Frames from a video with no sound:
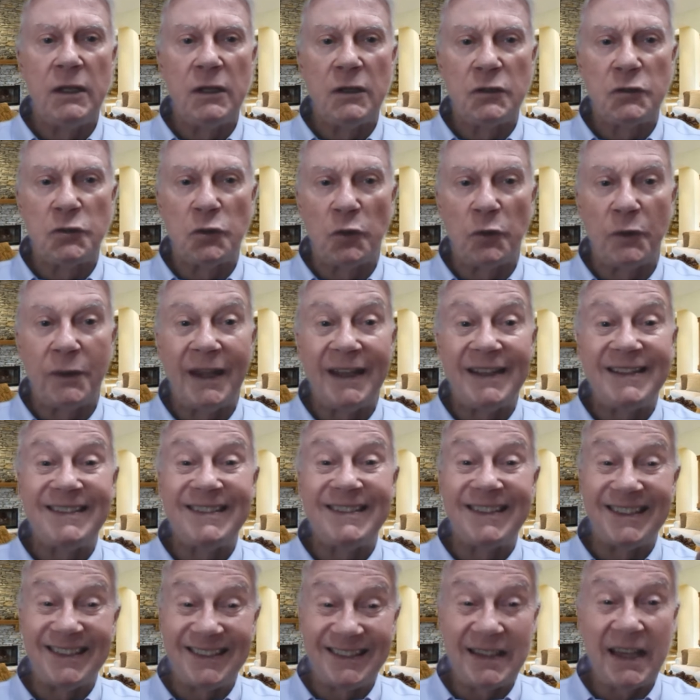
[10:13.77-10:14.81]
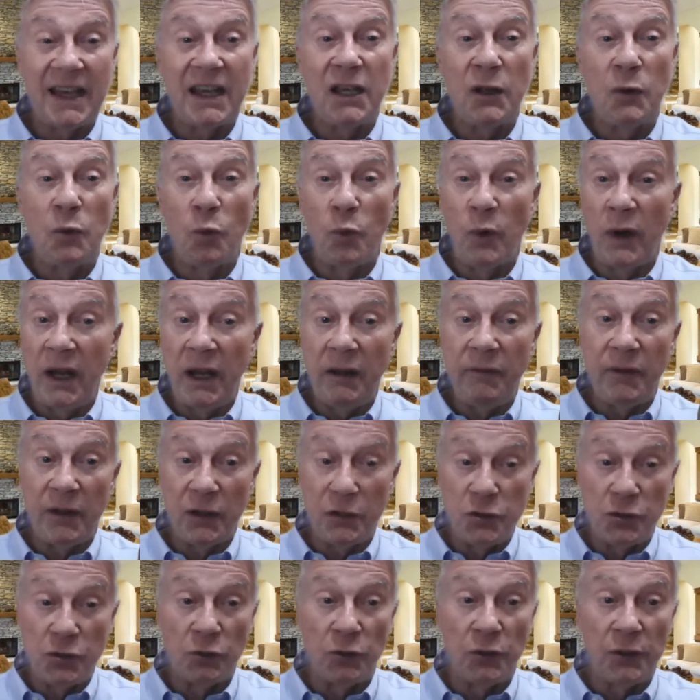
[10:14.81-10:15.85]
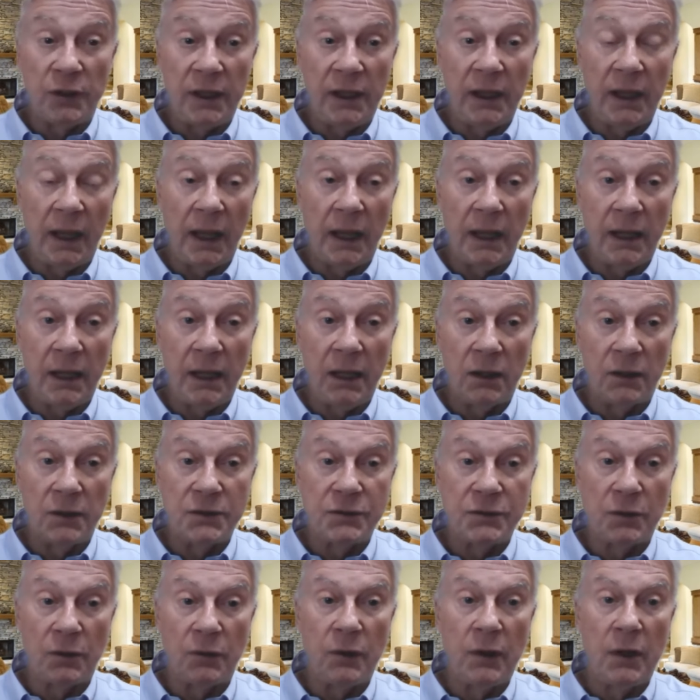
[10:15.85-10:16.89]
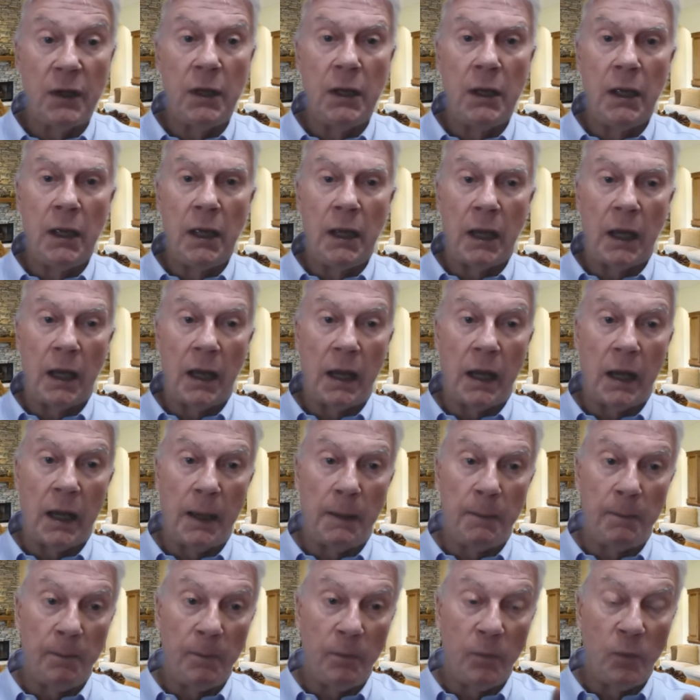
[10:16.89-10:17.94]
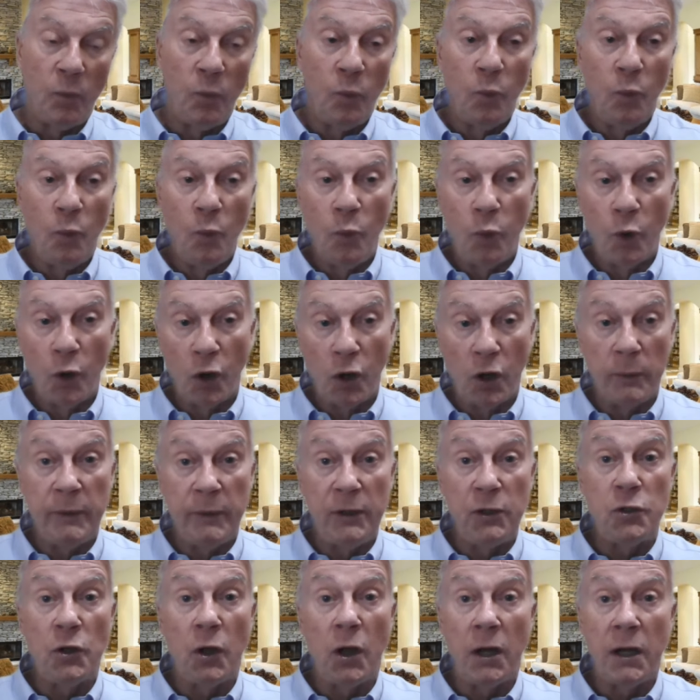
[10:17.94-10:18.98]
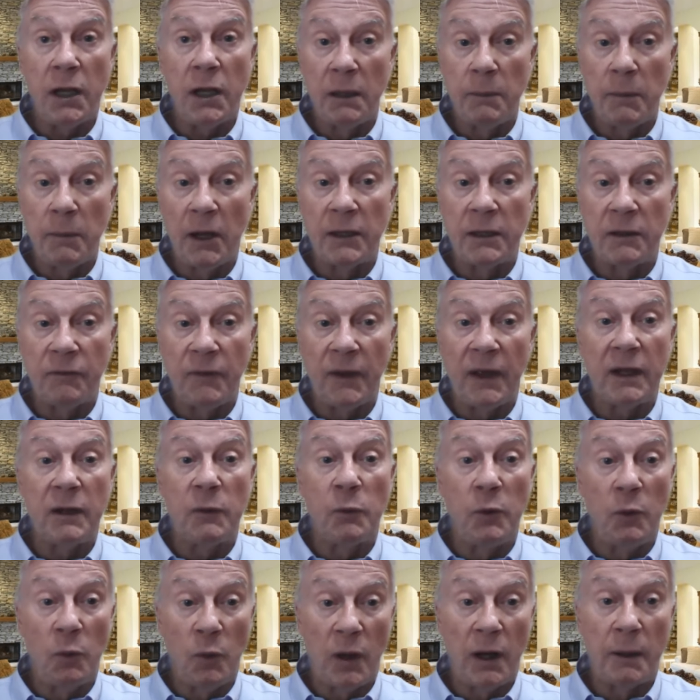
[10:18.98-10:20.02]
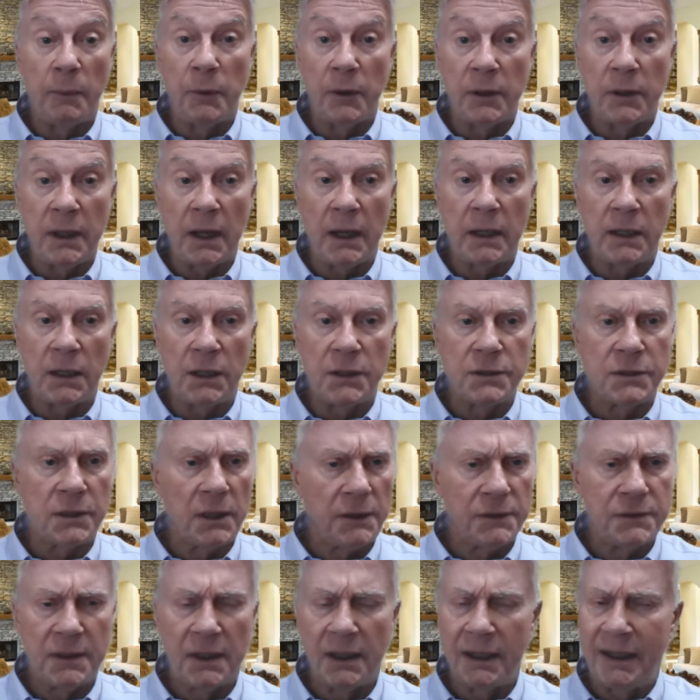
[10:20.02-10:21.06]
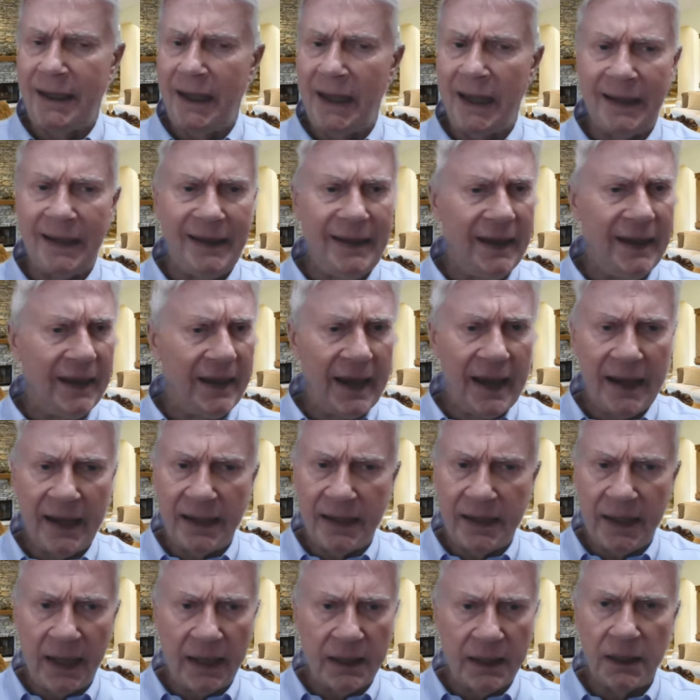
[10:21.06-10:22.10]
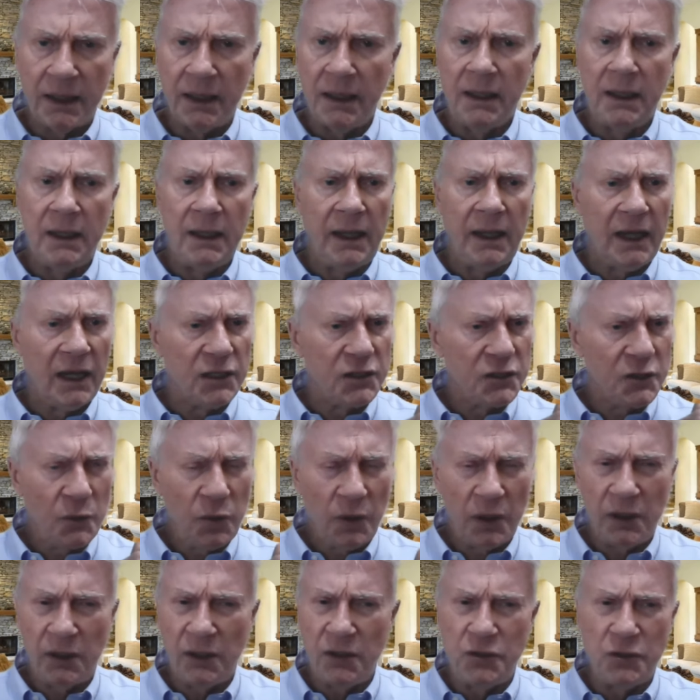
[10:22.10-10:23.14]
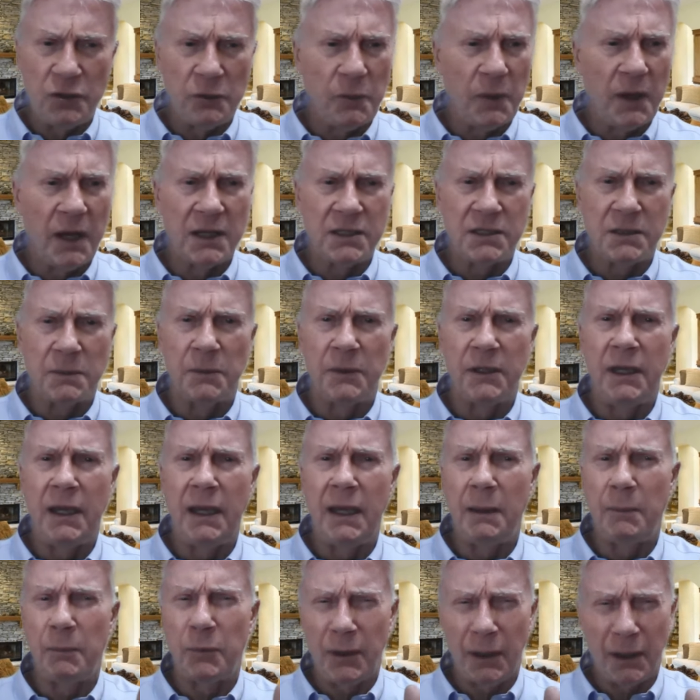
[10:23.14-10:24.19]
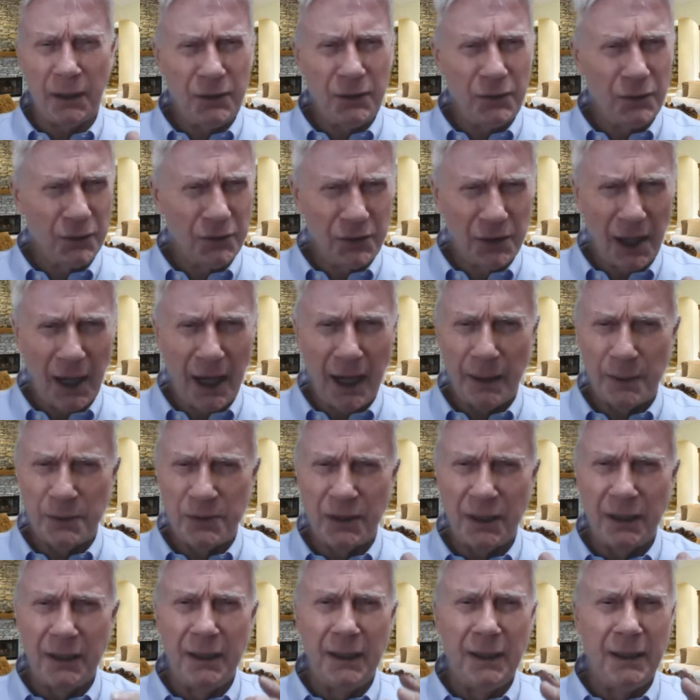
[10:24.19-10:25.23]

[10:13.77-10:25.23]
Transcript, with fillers: So that's the second wave that you're looking at here. So um, we're going to be talking about the fact that we want to protect ourselves. Again, get out of debt as quickly as you possibly can. Protect your jobs.